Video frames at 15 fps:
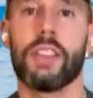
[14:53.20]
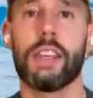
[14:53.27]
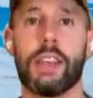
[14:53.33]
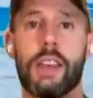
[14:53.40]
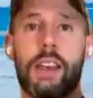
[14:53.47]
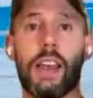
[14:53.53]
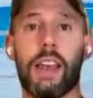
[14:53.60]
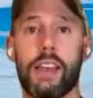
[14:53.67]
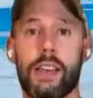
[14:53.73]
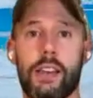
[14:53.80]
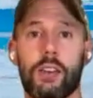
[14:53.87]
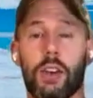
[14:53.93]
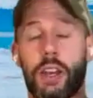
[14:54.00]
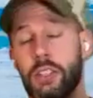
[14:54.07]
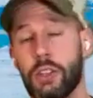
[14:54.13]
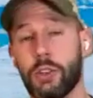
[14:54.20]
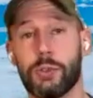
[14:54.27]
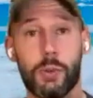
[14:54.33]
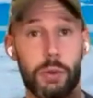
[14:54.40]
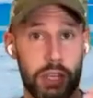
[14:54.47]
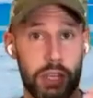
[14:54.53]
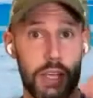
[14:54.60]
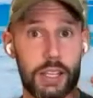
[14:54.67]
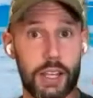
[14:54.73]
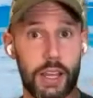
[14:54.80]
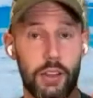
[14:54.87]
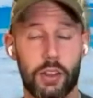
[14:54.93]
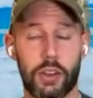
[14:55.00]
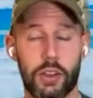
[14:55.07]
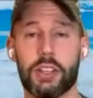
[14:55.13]
the
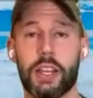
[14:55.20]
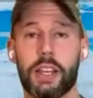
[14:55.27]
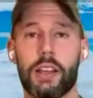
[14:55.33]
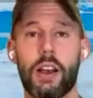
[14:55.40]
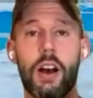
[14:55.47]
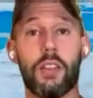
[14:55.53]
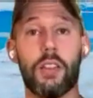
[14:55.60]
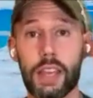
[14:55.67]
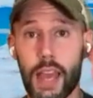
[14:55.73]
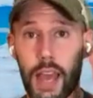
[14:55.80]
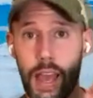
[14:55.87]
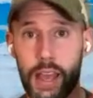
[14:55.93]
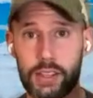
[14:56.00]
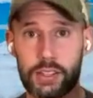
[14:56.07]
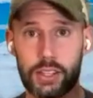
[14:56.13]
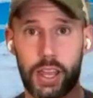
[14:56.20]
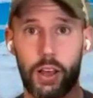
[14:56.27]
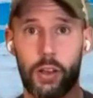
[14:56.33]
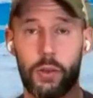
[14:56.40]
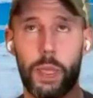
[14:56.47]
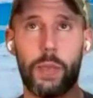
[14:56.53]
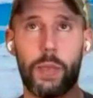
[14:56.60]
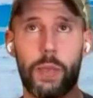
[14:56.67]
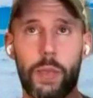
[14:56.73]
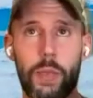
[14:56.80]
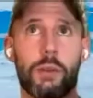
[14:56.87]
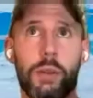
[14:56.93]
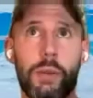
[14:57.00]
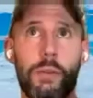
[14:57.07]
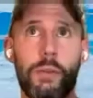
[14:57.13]
inhale looks like. On the exhale, we're
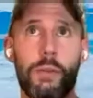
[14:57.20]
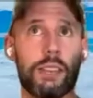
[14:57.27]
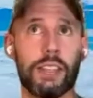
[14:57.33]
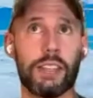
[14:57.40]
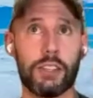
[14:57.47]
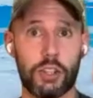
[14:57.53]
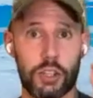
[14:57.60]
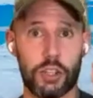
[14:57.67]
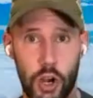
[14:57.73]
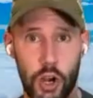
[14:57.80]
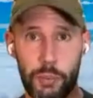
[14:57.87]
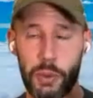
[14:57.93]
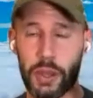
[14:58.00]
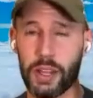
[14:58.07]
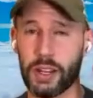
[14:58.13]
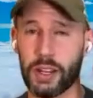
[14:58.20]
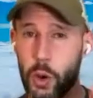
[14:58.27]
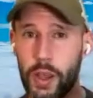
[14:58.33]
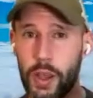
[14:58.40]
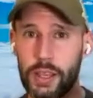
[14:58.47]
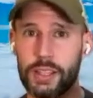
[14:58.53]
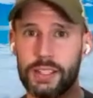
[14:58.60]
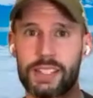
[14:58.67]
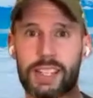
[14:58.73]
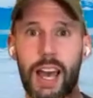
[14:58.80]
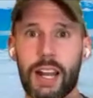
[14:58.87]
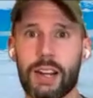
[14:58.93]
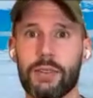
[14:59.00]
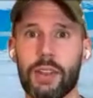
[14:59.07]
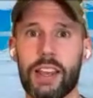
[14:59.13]
going to be making these sharp and quick. It's
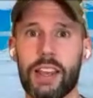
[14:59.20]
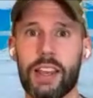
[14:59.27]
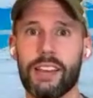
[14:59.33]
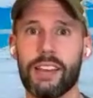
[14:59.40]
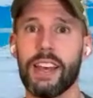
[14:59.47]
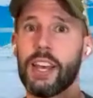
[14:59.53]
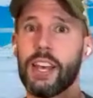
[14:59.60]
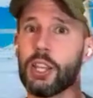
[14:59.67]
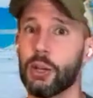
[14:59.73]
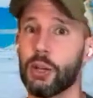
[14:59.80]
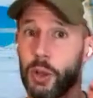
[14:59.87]
kind of like you're